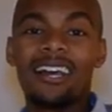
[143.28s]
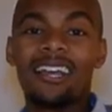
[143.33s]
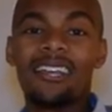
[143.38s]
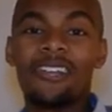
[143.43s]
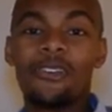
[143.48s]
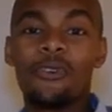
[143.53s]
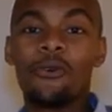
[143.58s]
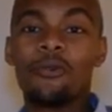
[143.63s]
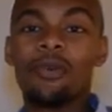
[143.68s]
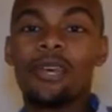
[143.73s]

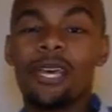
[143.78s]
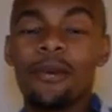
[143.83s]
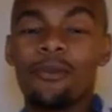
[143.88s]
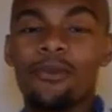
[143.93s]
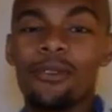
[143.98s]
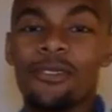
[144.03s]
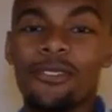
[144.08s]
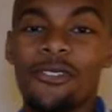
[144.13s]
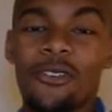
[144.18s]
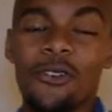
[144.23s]
you'll be able
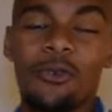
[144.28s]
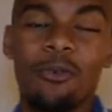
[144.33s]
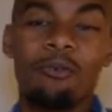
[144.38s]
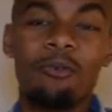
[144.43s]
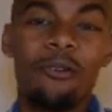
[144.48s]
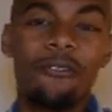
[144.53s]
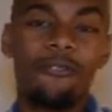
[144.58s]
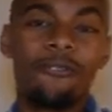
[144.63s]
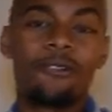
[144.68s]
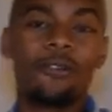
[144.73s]
to do.
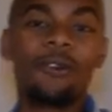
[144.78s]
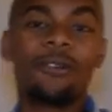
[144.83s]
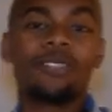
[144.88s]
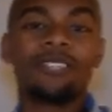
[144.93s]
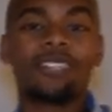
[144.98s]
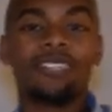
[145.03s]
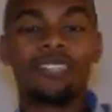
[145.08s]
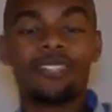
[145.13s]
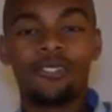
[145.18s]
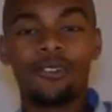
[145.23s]
But first
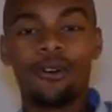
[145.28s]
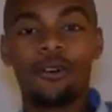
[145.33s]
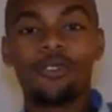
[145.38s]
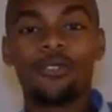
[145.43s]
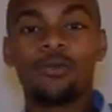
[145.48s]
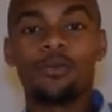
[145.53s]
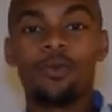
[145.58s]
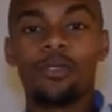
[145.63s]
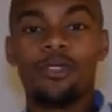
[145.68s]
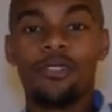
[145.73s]
it
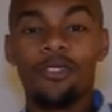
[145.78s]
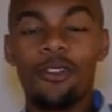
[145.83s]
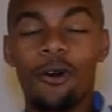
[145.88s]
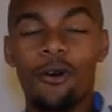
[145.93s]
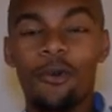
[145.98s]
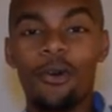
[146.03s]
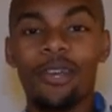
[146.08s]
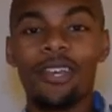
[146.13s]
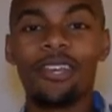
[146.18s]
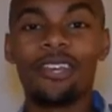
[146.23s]
starts with
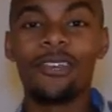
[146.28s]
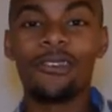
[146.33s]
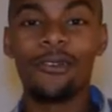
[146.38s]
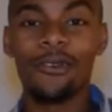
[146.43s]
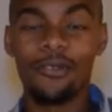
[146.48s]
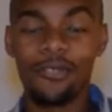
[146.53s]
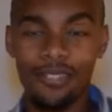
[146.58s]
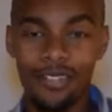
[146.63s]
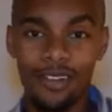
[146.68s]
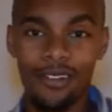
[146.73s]
knowing
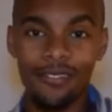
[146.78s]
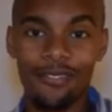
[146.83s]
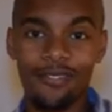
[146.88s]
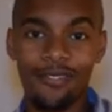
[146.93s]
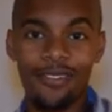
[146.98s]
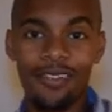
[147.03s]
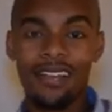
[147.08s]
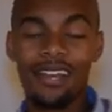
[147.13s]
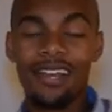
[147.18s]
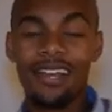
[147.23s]
yourself.
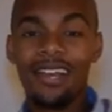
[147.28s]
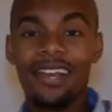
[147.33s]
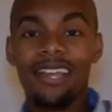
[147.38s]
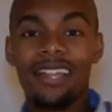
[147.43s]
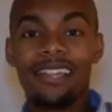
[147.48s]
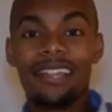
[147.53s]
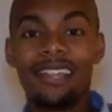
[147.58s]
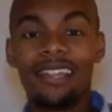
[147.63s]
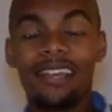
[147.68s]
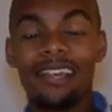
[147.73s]

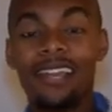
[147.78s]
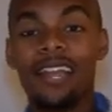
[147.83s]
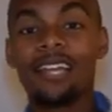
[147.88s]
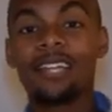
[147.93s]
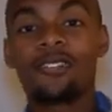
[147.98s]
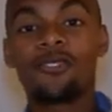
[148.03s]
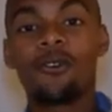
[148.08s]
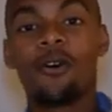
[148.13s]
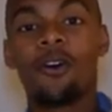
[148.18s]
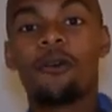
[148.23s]
Then I
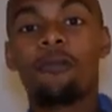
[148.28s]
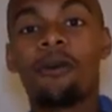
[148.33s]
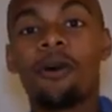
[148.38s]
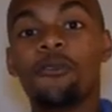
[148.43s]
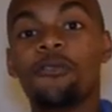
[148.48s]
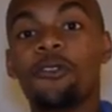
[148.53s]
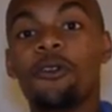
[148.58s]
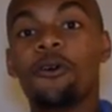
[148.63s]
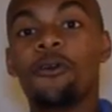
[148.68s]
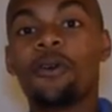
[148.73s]
talk
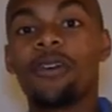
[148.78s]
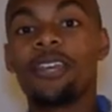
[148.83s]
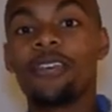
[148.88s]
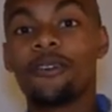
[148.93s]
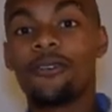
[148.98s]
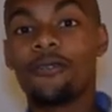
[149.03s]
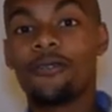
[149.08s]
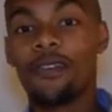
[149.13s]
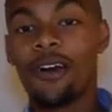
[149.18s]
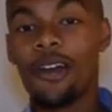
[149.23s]
about knowing
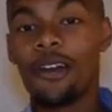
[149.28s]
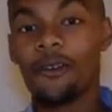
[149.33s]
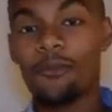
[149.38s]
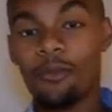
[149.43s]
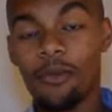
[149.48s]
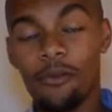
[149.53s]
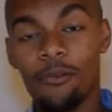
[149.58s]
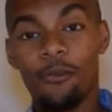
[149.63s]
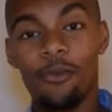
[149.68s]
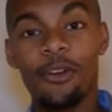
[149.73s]
your
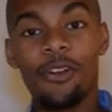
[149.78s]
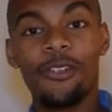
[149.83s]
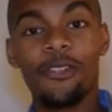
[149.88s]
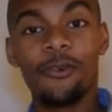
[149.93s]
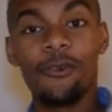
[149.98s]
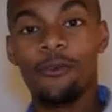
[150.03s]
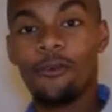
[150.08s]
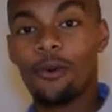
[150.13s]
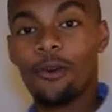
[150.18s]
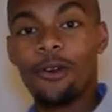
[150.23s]
environment. Where do you
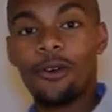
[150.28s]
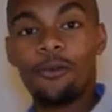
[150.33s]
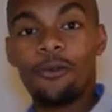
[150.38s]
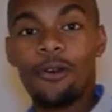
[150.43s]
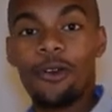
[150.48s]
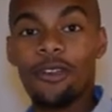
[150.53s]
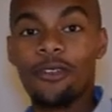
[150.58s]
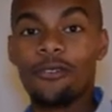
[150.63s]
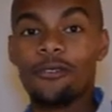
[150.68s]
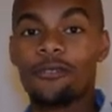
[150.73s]
work? Where
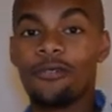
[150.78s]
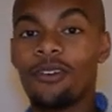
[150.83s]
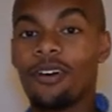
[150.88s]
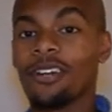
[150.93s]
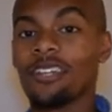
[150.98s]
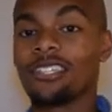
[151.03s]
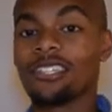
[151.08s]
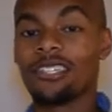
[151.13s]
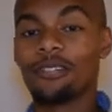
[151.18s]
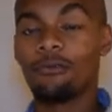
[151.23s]
do you
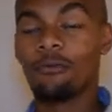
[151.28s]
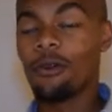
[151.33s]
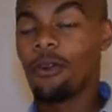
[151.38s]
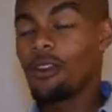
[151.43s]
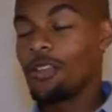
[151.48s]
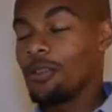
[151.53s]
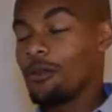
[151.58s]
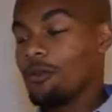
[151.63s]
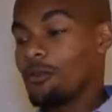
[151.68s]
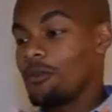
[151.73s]
function? Where do
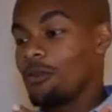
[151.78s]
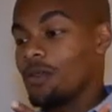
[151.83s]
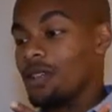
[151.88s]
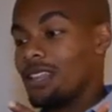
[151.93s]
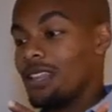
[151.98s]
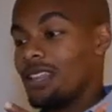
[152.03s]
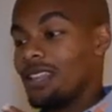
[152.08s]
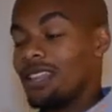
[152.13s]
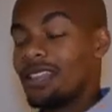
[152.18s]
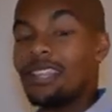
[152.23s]
you
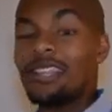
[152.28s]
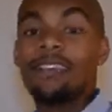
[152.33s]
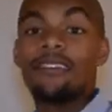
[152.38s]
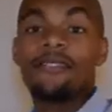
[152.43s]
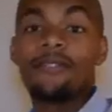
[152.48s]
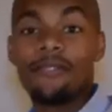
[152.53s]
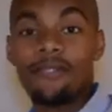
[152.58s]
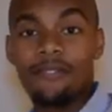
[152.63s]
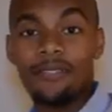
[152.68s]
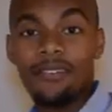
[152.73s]
live?